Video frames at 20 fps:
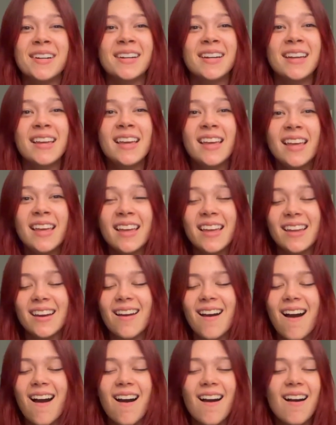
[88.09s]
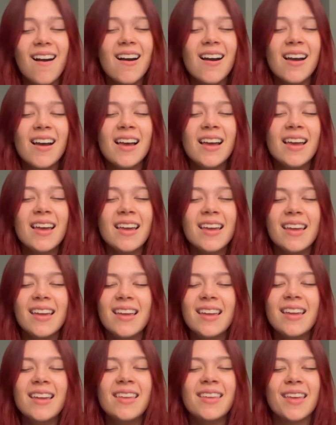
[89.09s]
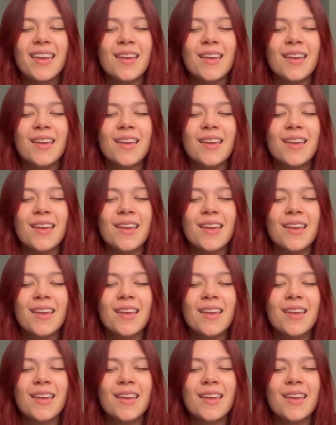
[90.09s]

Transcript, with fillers: and I